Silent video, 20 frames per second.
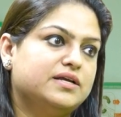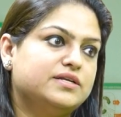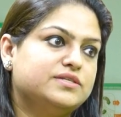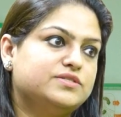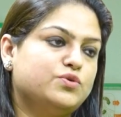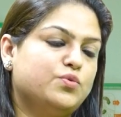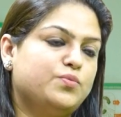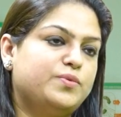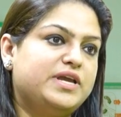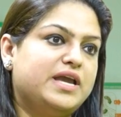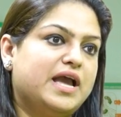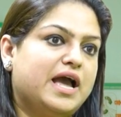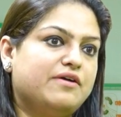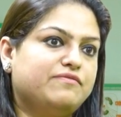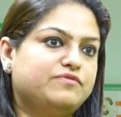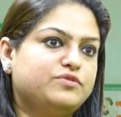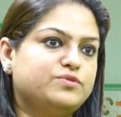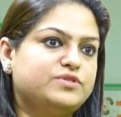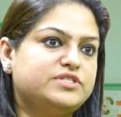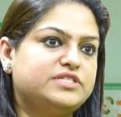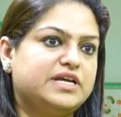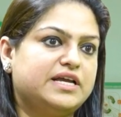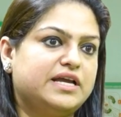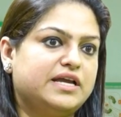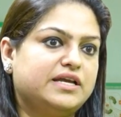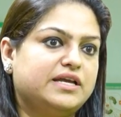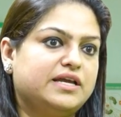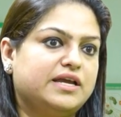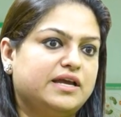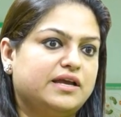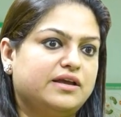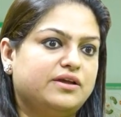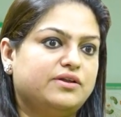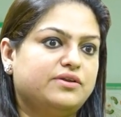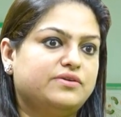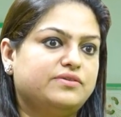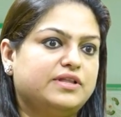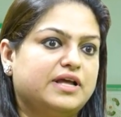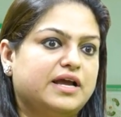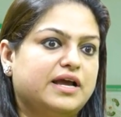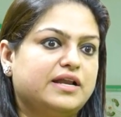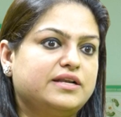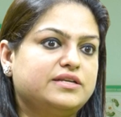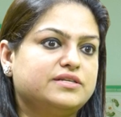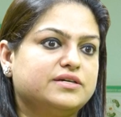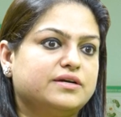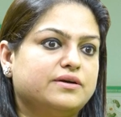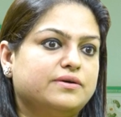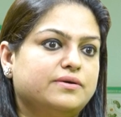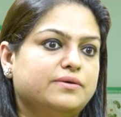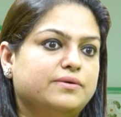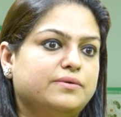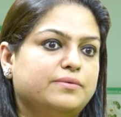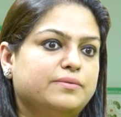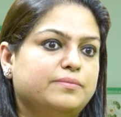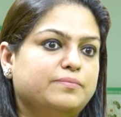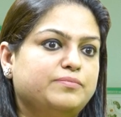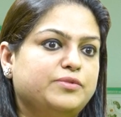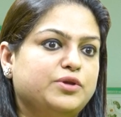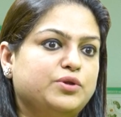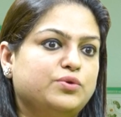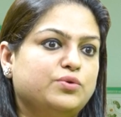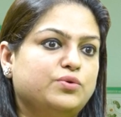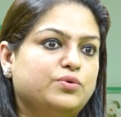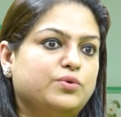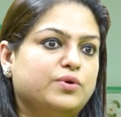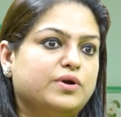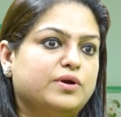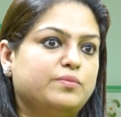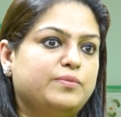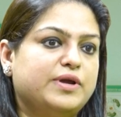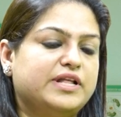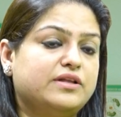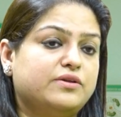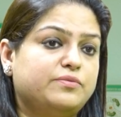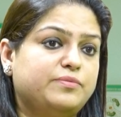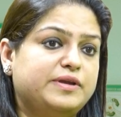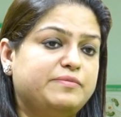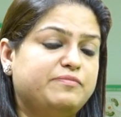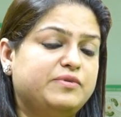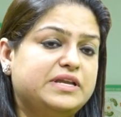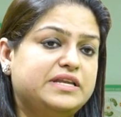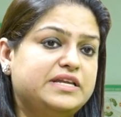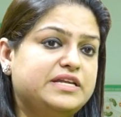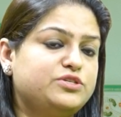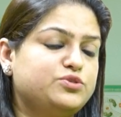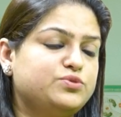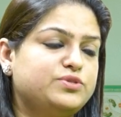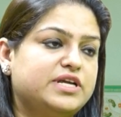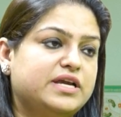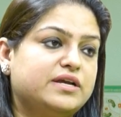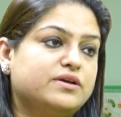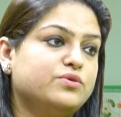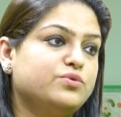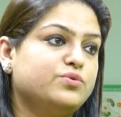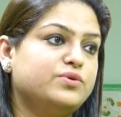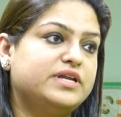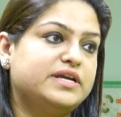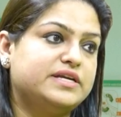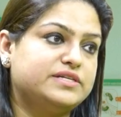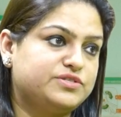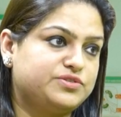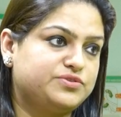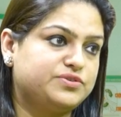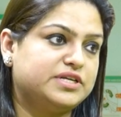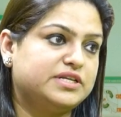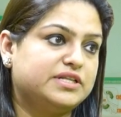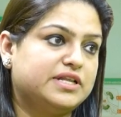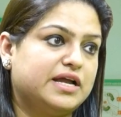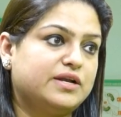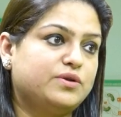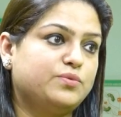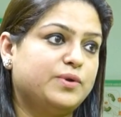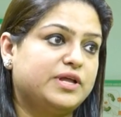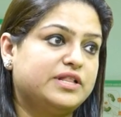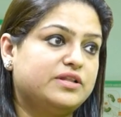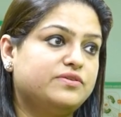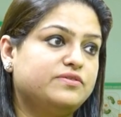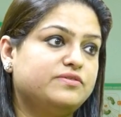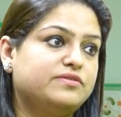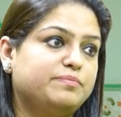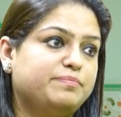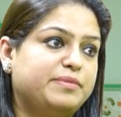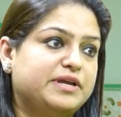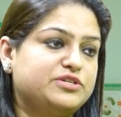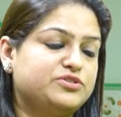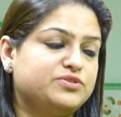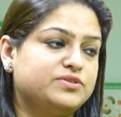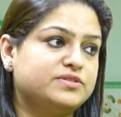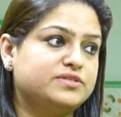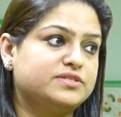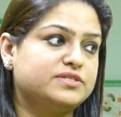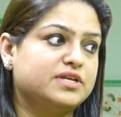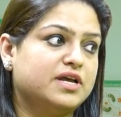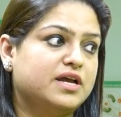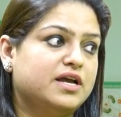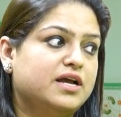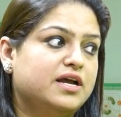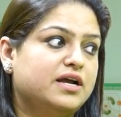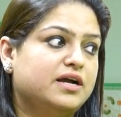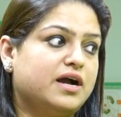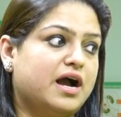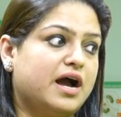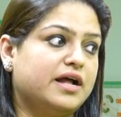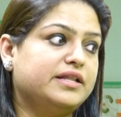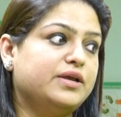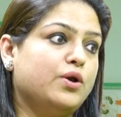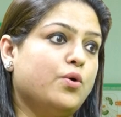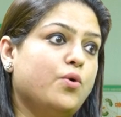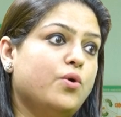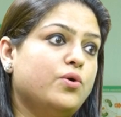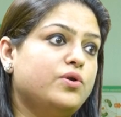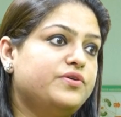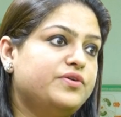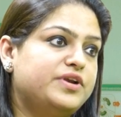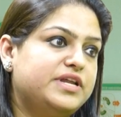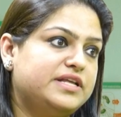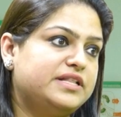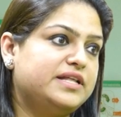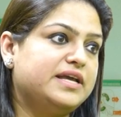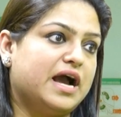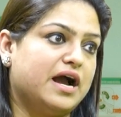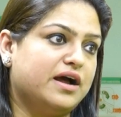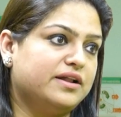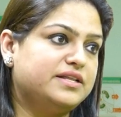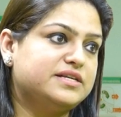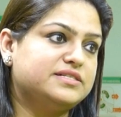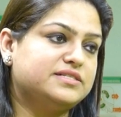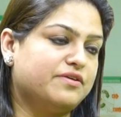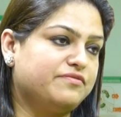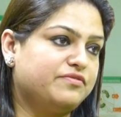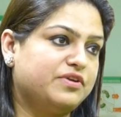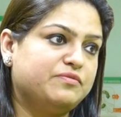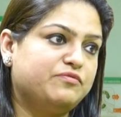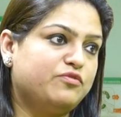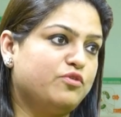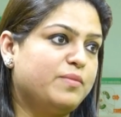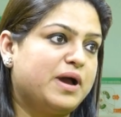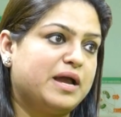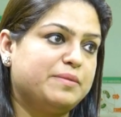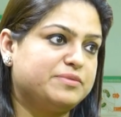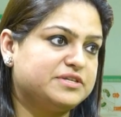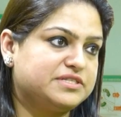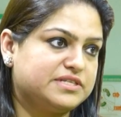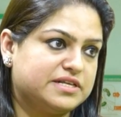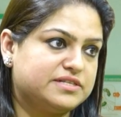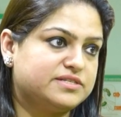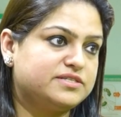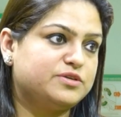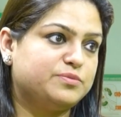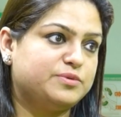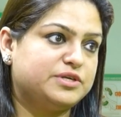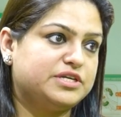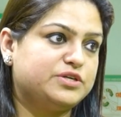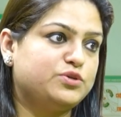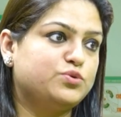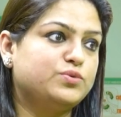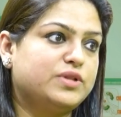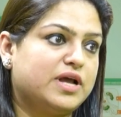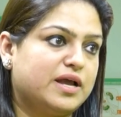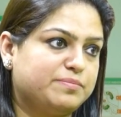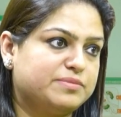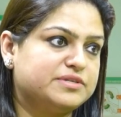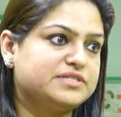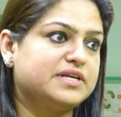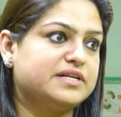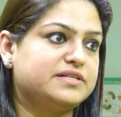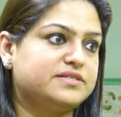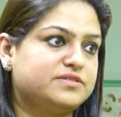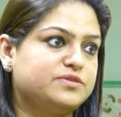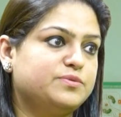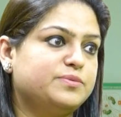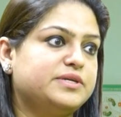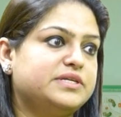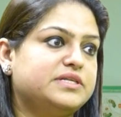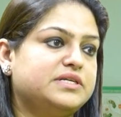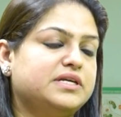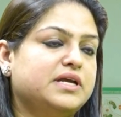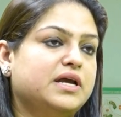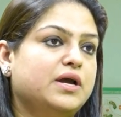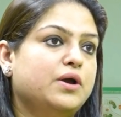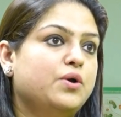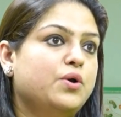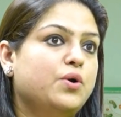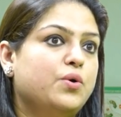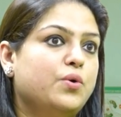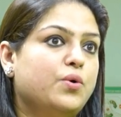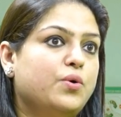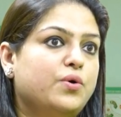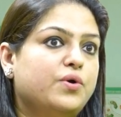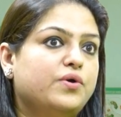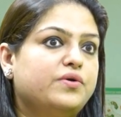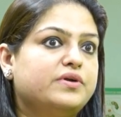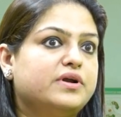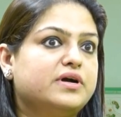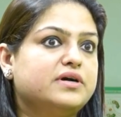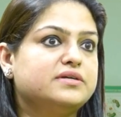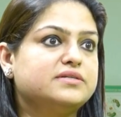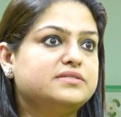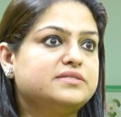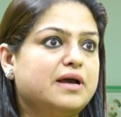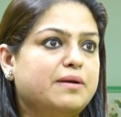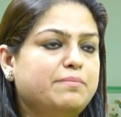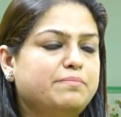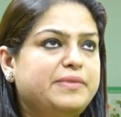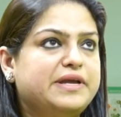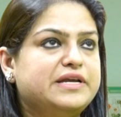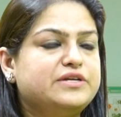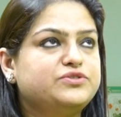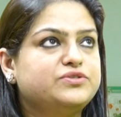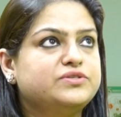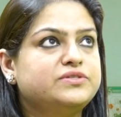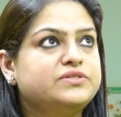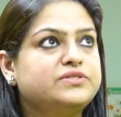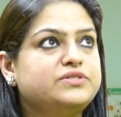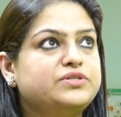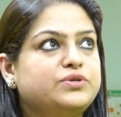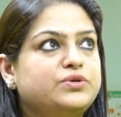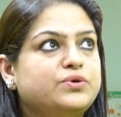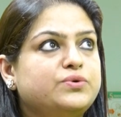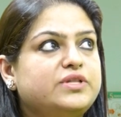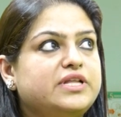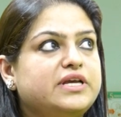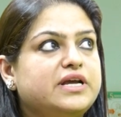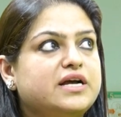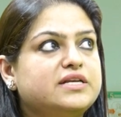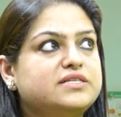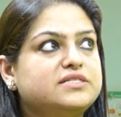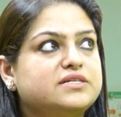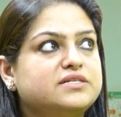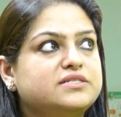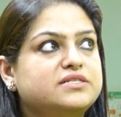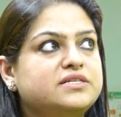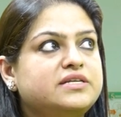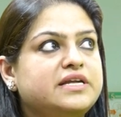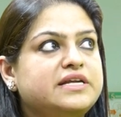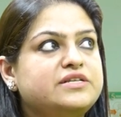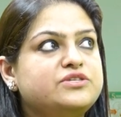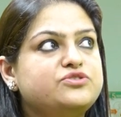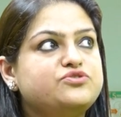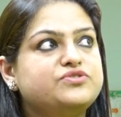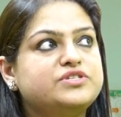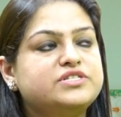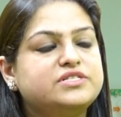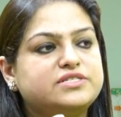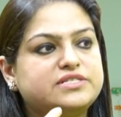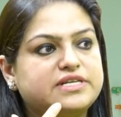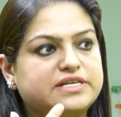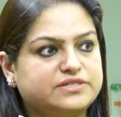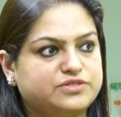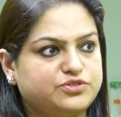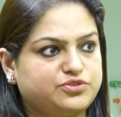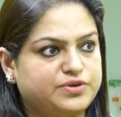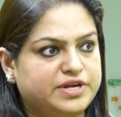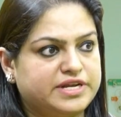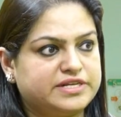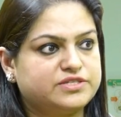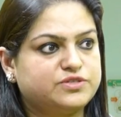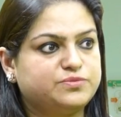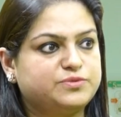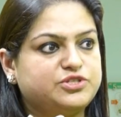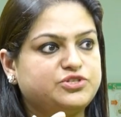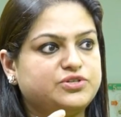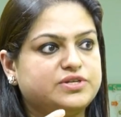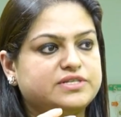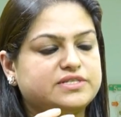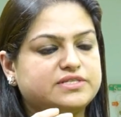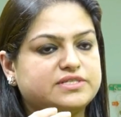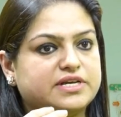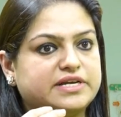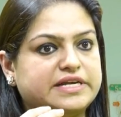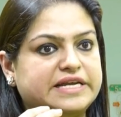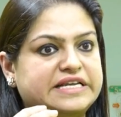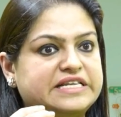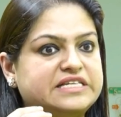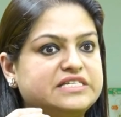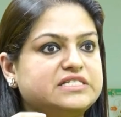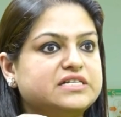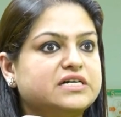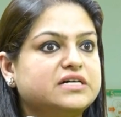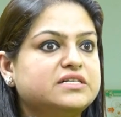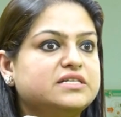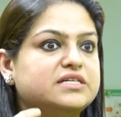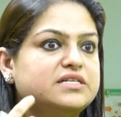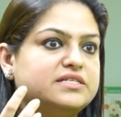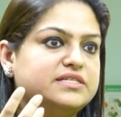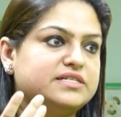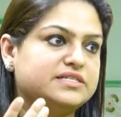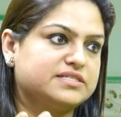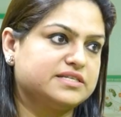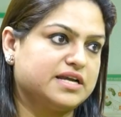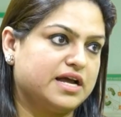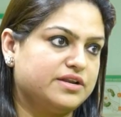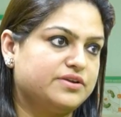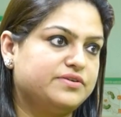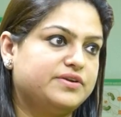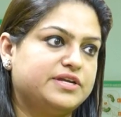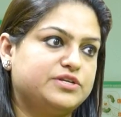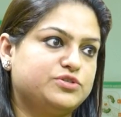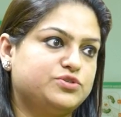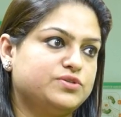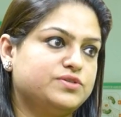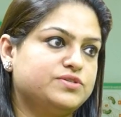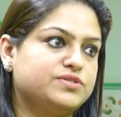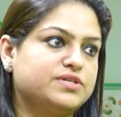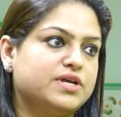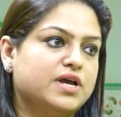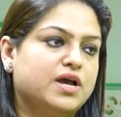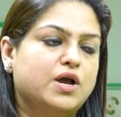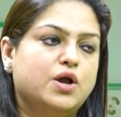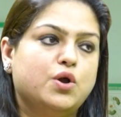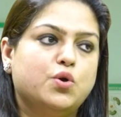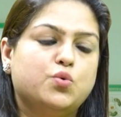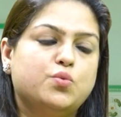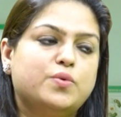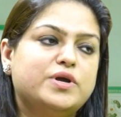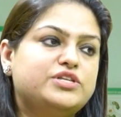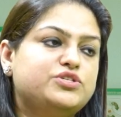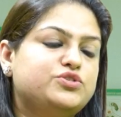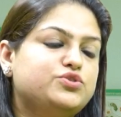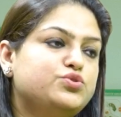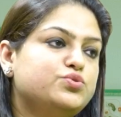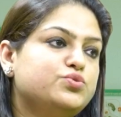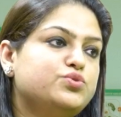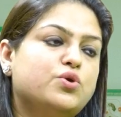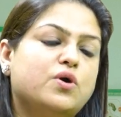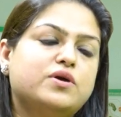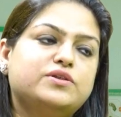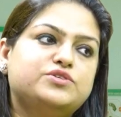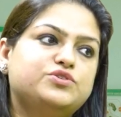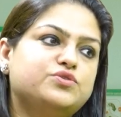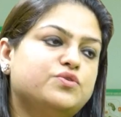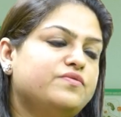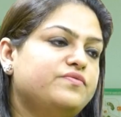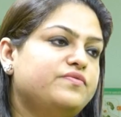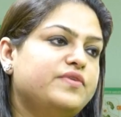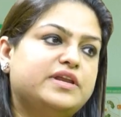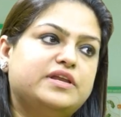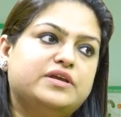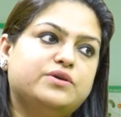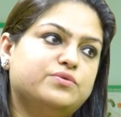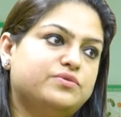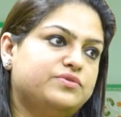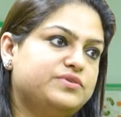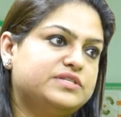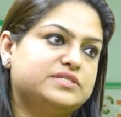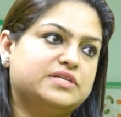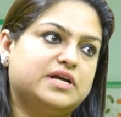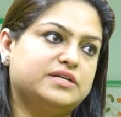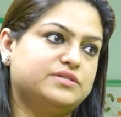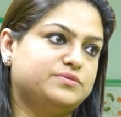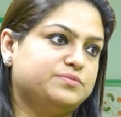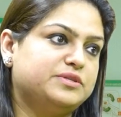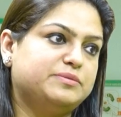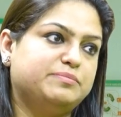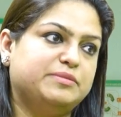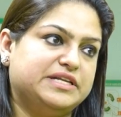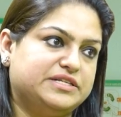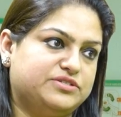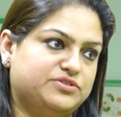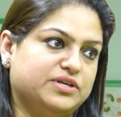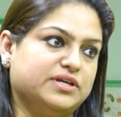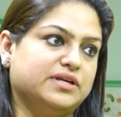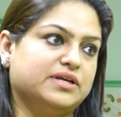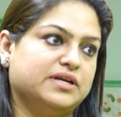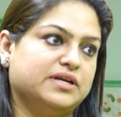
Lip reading: So we have to take care that, whether we need to take a good history, that whether patients, are they suffering from hypersensitivity, tooth hypersensitivity, or some patients, there are certain intrinsic strains, which is internal discolorations, which do not show very good result with bleaching.